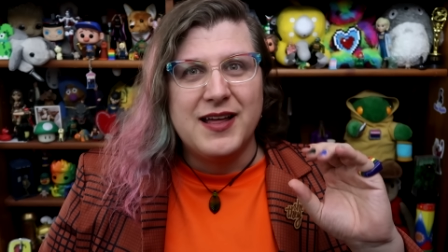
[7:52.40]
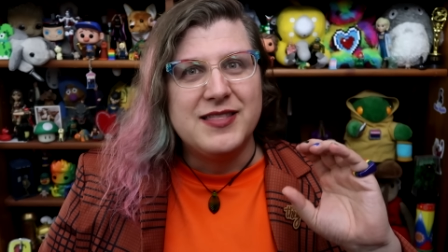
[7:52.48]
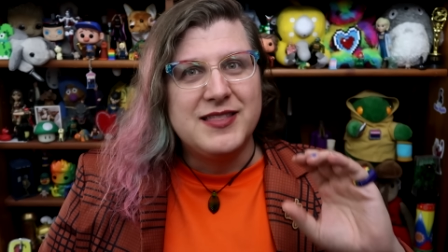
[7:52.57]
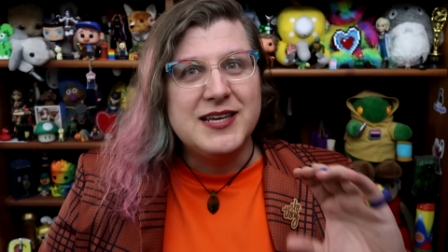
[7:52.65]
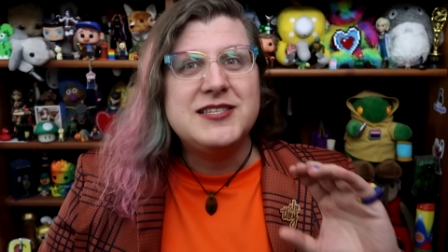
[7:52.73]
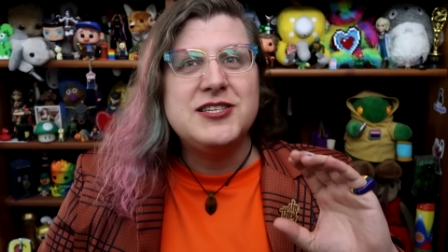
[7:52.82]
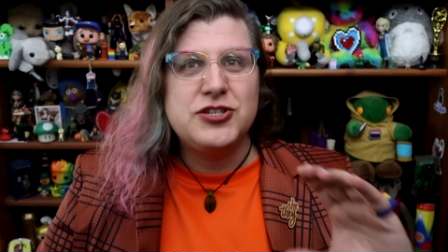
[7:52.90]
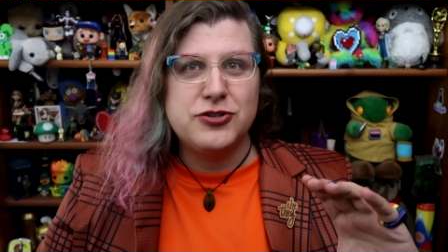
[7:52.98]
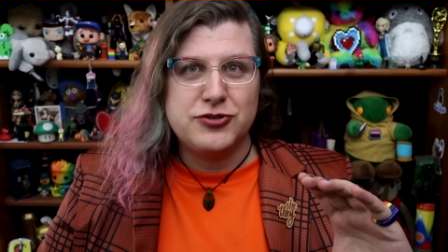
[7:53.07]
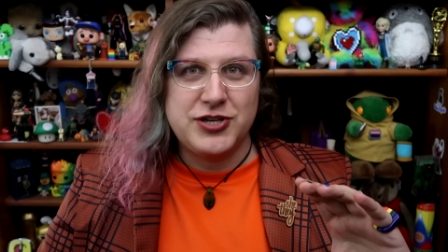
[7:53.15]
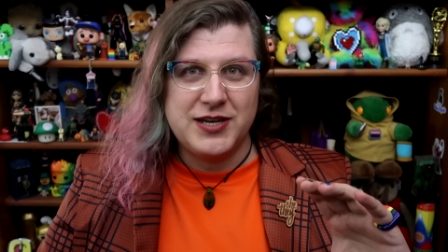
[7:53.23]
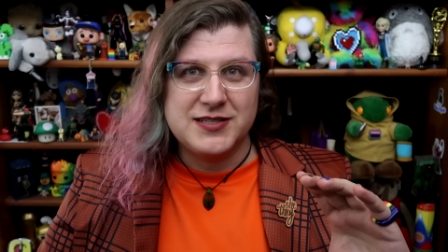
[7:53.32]
This is your
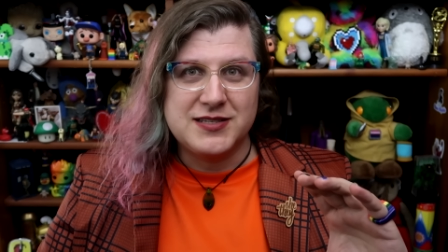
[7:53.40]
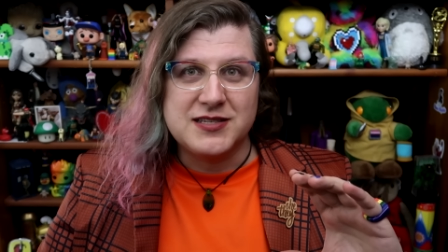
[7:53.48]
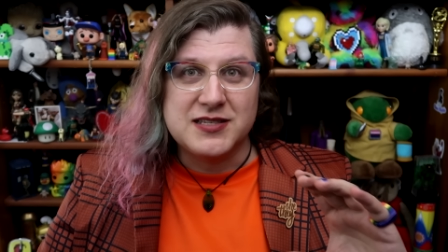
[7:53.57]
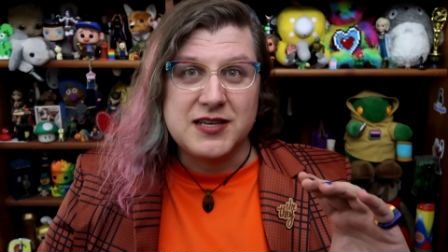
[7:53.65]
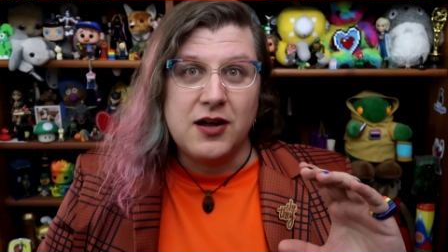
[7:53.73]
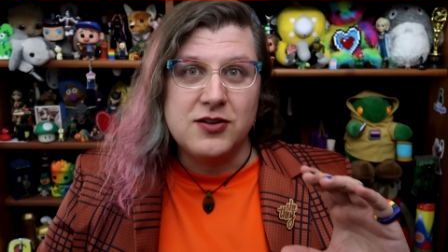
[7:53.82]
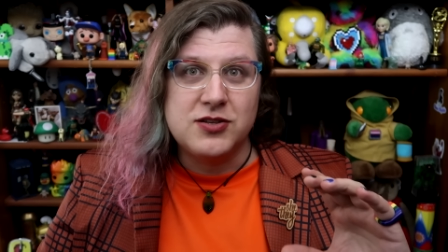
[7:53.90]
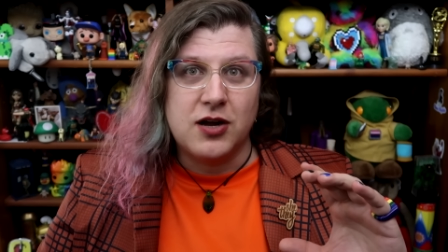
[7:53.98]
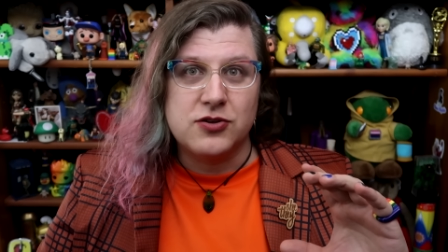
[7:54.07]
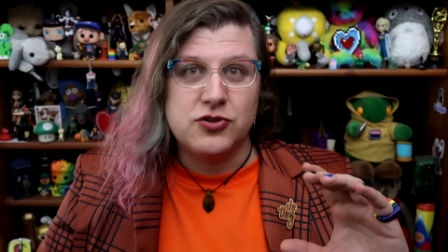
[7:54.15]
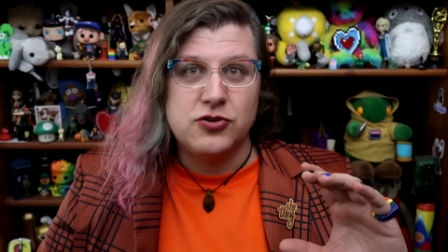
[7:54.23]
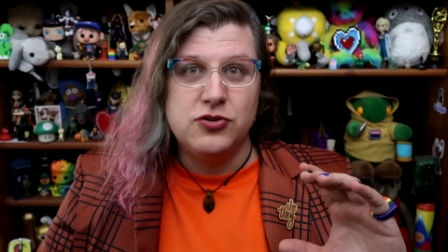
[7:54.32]
chance to sell
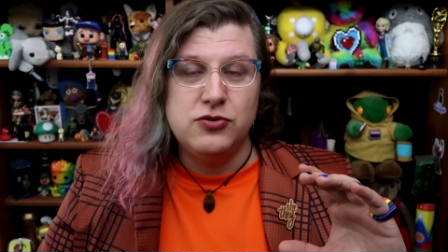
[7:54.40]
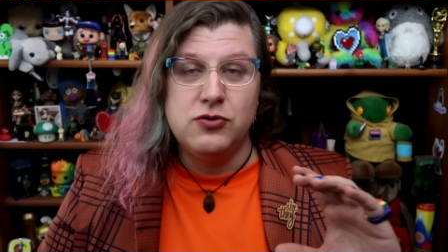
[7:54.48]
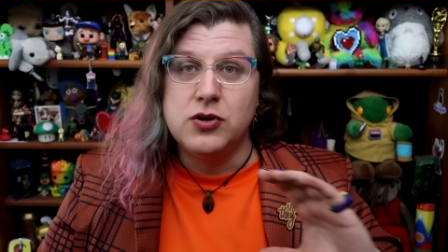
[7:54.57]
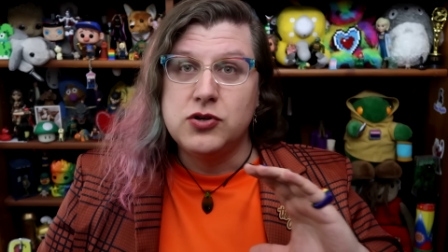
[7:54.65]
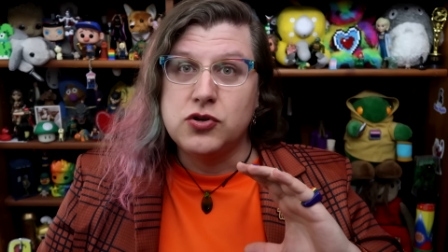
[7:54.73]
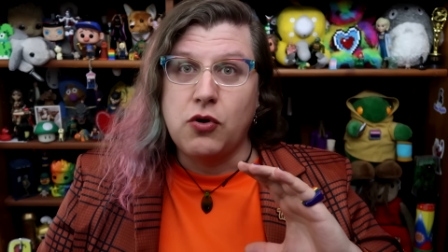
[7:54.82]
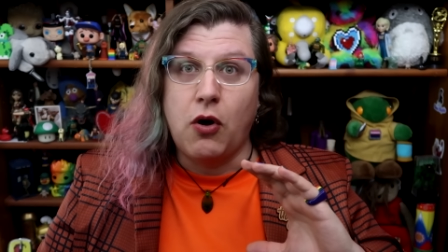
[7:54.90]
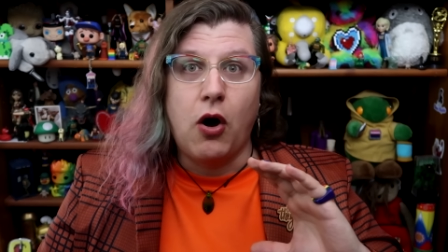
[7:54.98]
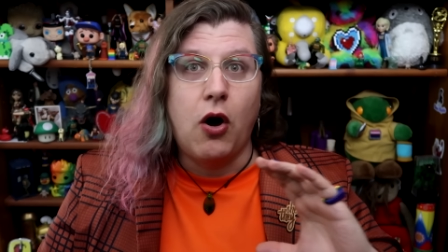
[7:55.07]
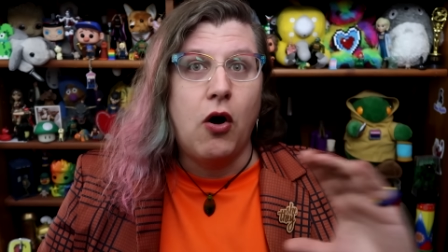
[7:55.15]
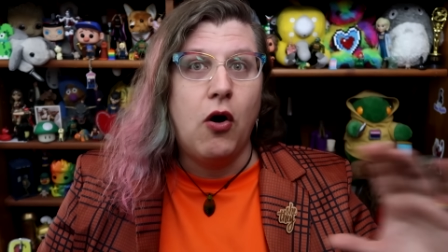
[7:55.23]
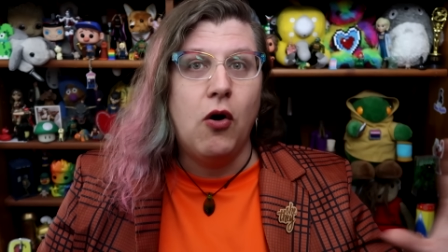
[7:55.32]
Doctor Who to a
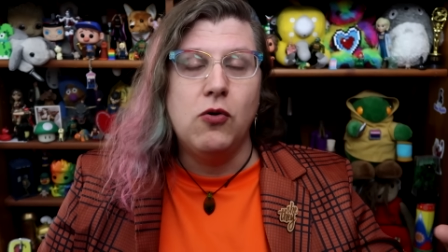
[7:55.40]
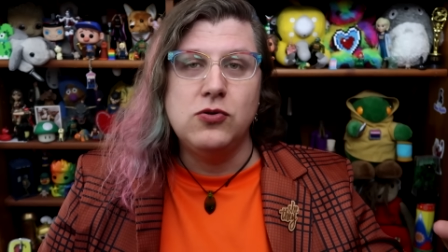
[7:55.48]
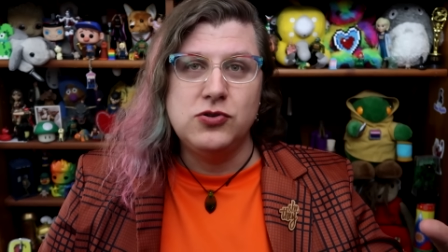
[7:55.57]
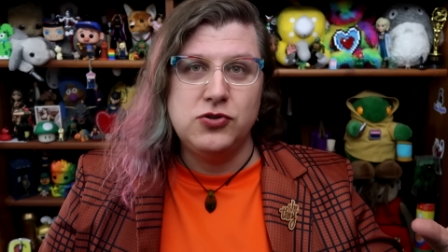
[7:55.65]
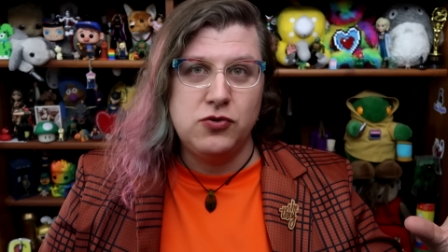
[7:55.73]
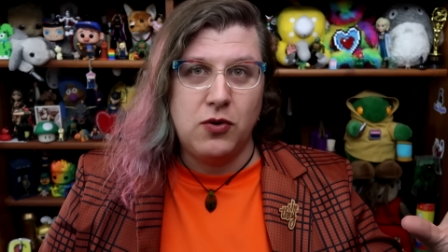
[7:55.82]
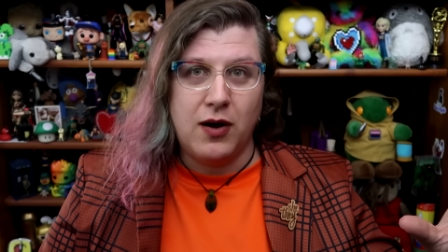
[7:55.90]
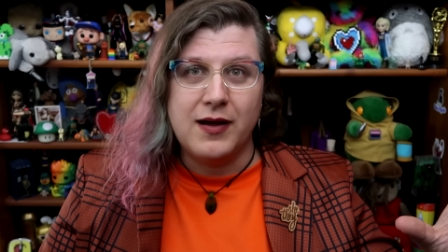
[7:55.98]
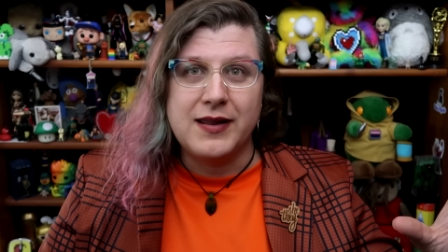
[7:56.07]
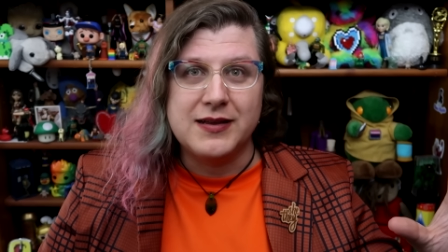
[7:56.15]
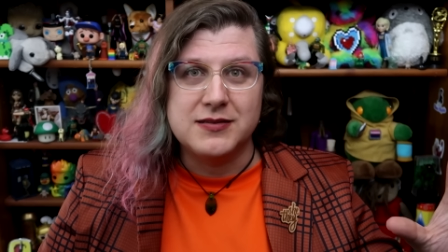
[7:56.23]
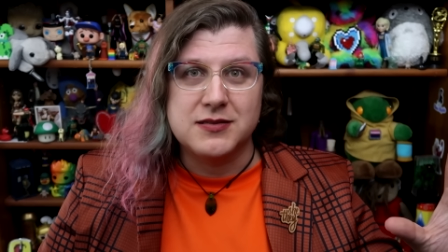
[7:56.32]
whole new
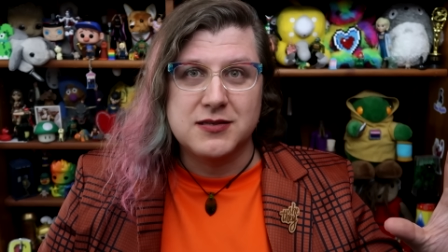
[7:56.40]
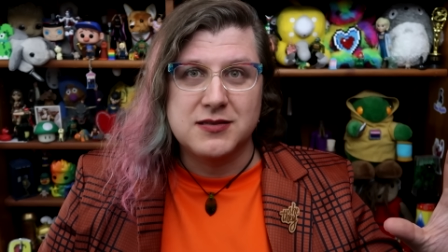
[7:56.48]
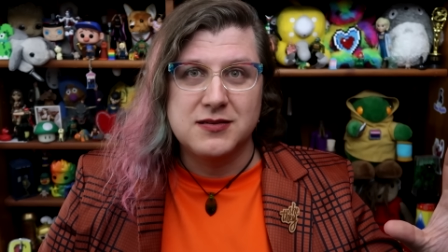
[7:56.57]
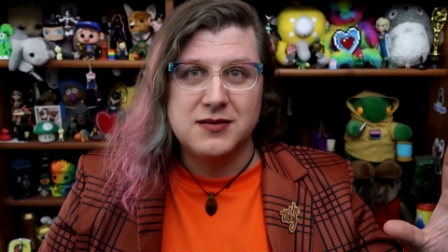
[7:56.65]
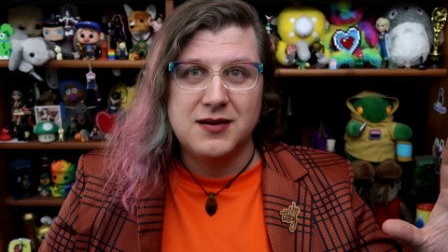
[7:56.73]
audience.